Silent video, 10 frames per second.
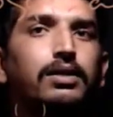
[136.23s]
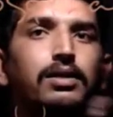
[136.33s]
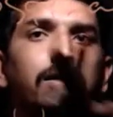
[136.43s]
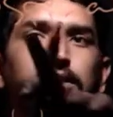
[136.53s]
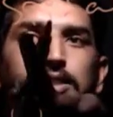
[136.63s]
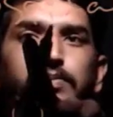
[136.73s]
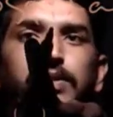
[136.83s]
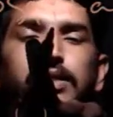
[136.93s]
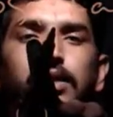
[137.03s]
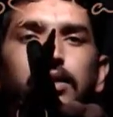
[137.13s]

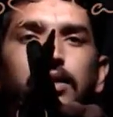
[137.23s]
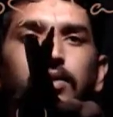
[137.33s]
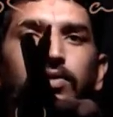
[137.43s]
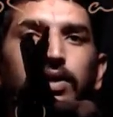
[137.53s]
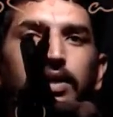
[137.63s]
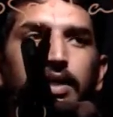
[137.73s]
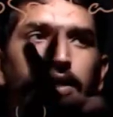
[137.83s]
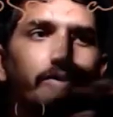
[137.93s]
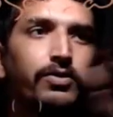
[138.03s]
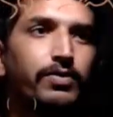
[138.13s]
hospital, the word
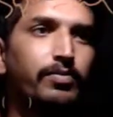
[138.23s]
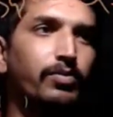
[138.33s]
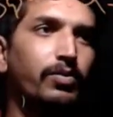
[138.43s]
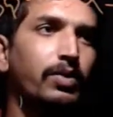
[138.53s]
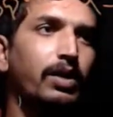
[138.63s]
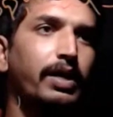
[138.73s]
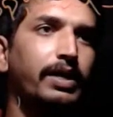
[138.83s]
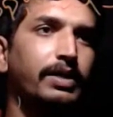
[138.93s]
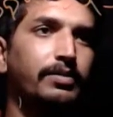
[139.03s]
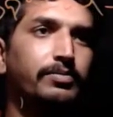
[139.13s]
derived from
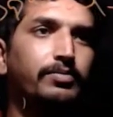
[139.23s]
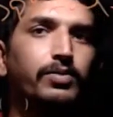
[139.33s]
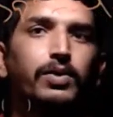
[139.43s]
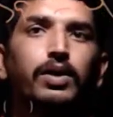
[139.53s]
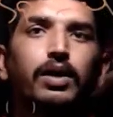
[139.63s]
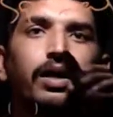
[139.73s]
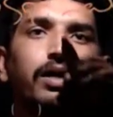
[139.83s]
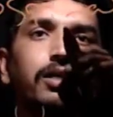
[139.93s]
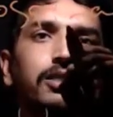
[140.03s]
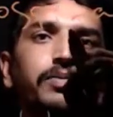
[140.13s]
Latin.
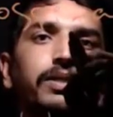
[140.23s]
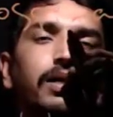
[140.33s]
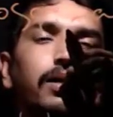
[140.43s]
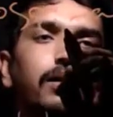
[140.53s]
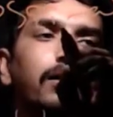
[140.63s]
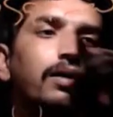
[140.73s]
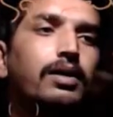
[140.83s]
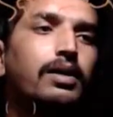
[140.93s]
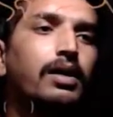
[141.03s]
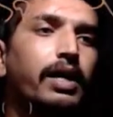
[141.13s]
Hospital,
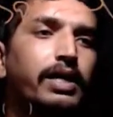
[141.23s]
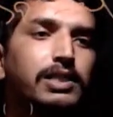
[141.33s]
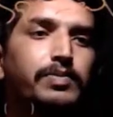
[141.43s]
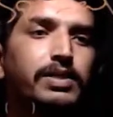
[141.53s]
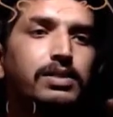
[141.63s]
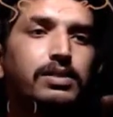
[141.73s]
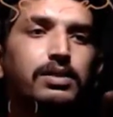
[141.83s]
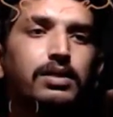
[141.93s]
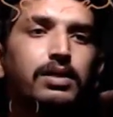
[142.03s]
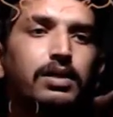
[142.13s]
hospice
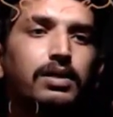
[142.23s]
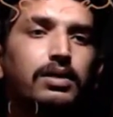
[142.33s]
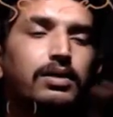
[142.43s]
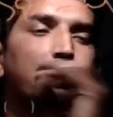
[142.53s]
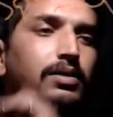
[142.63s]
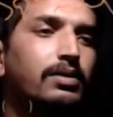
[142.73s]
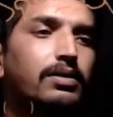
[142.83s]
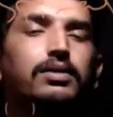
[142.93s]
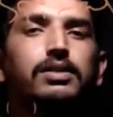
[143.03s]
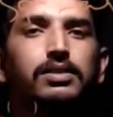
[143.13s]

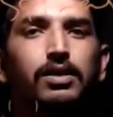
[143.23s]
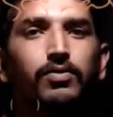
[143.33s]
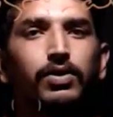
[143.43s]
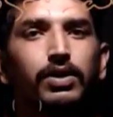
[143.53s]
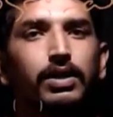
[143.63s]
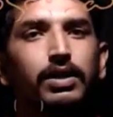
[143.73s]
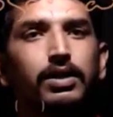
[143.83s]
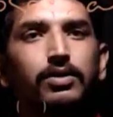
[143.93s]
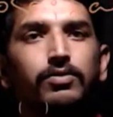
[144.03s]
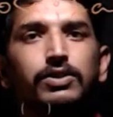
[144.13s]
is the word
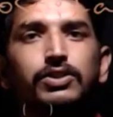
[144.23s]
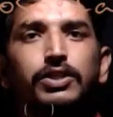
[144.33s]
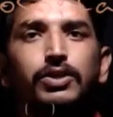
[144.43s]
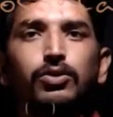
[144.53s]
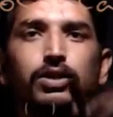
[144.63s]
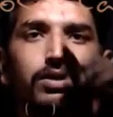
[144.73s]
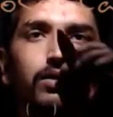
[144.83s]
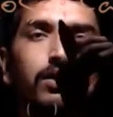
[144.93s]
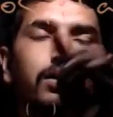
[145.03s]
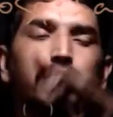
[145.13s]
which denote
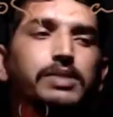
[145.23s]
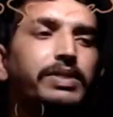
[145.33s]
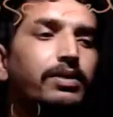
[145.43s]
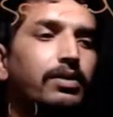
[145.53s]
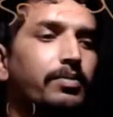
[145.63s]
hospital,